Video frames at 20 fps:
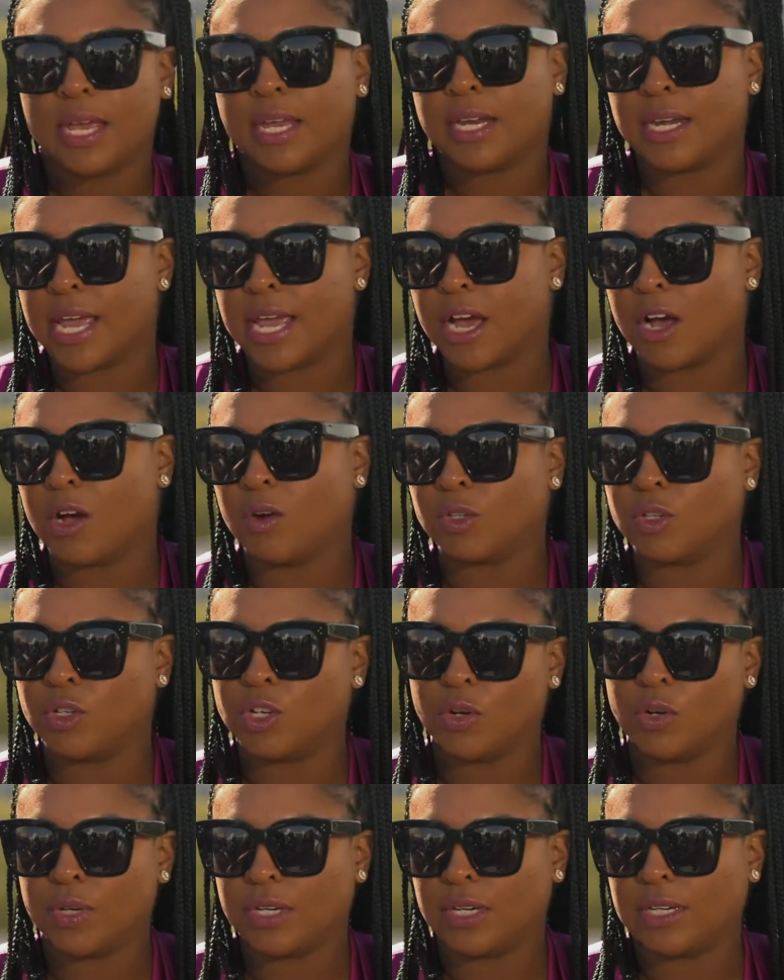Now,
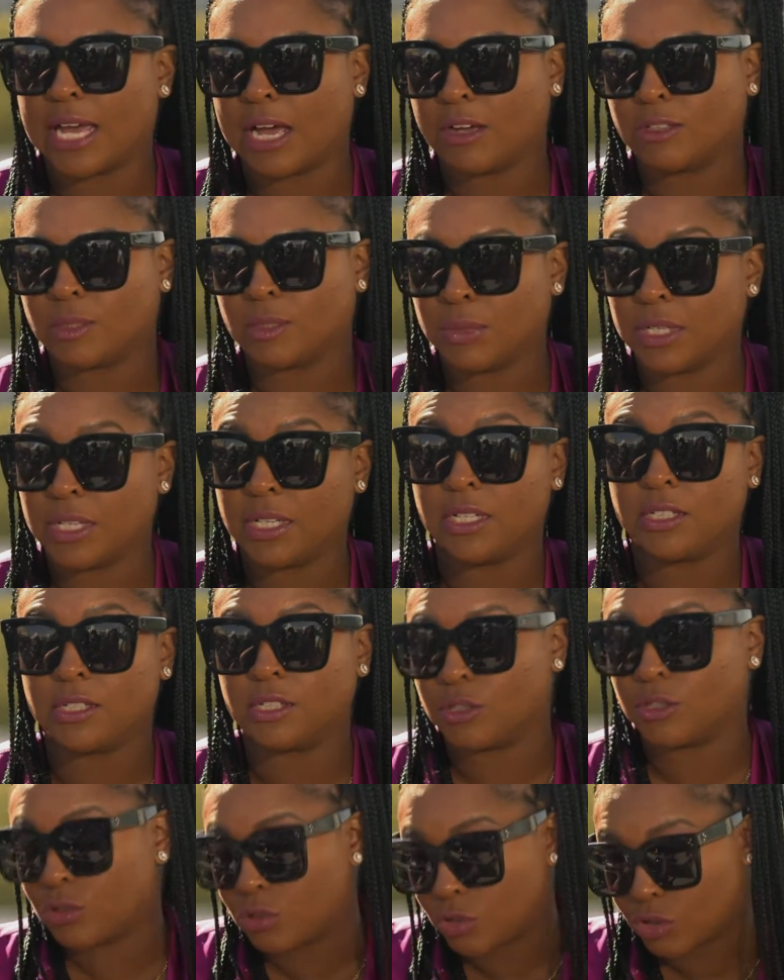it allows me
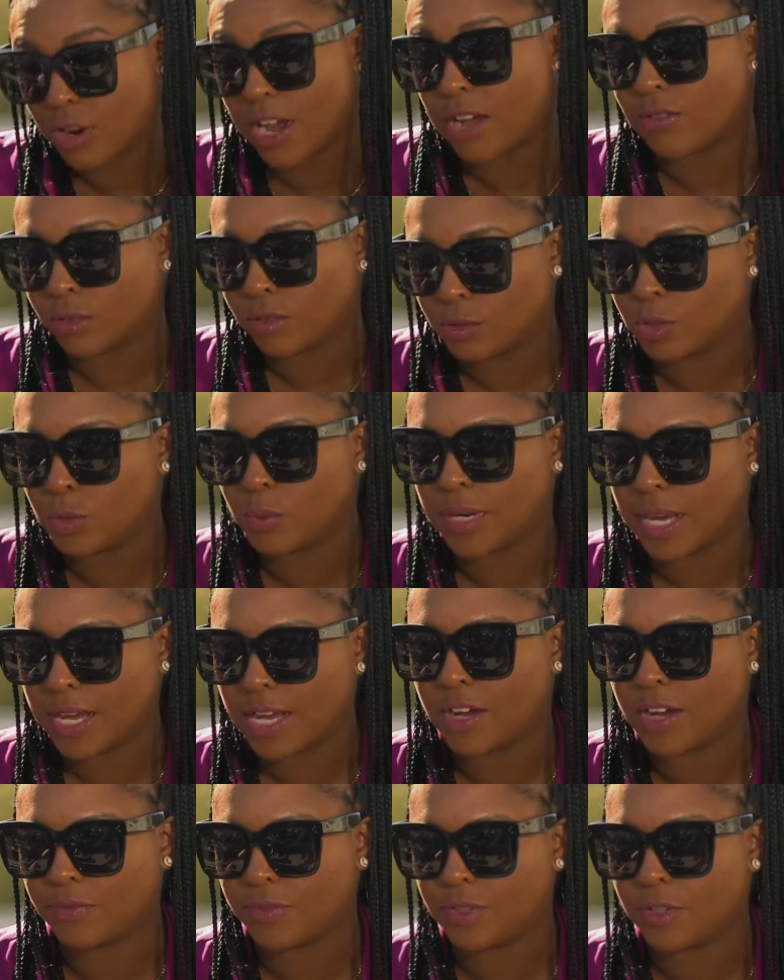to travel and do what I
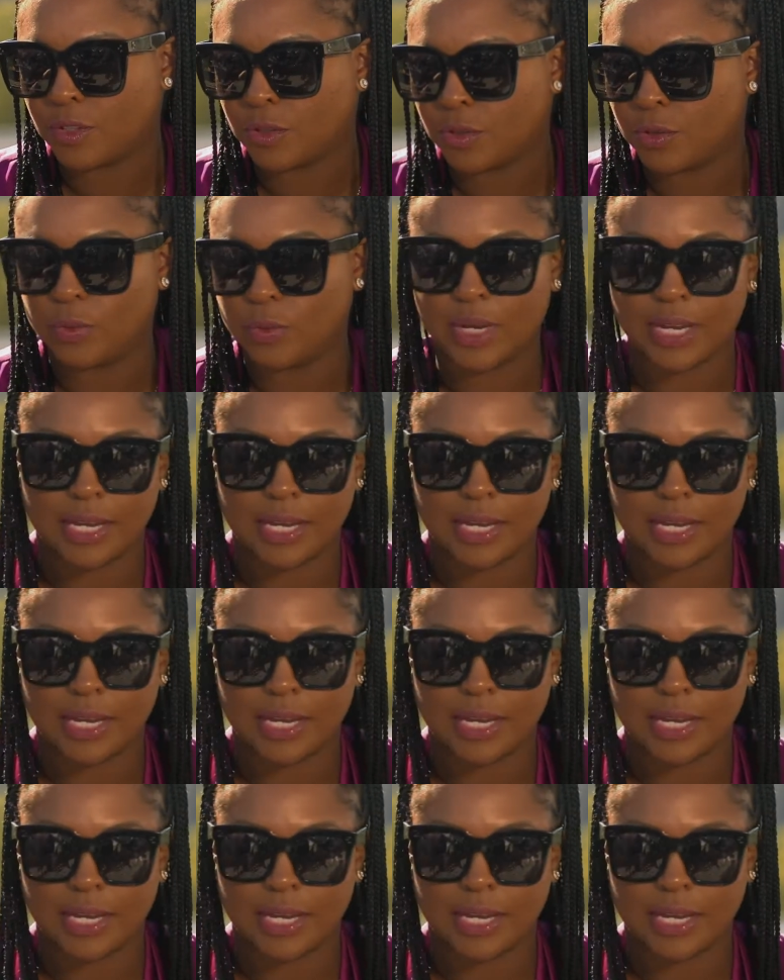have to do.